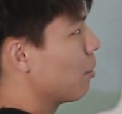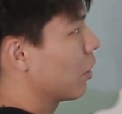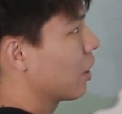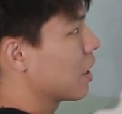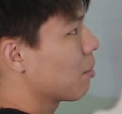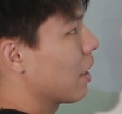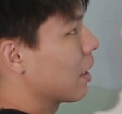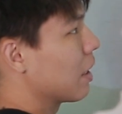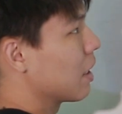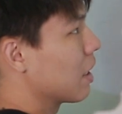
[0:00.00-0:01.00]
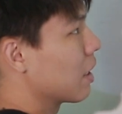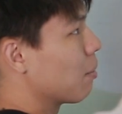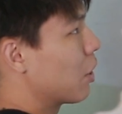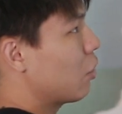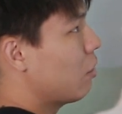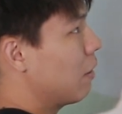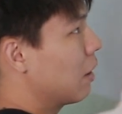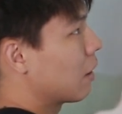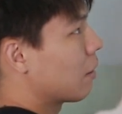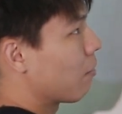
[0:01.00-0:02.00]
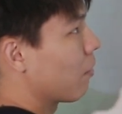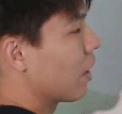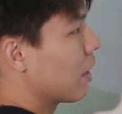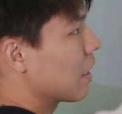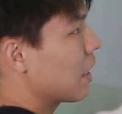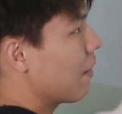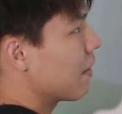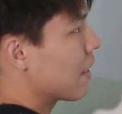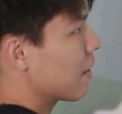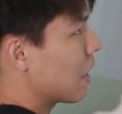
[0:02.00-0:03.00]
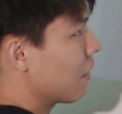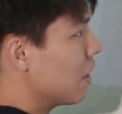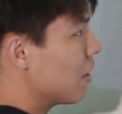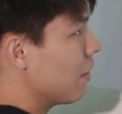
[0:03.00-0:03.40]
large X, some number y is assigned to.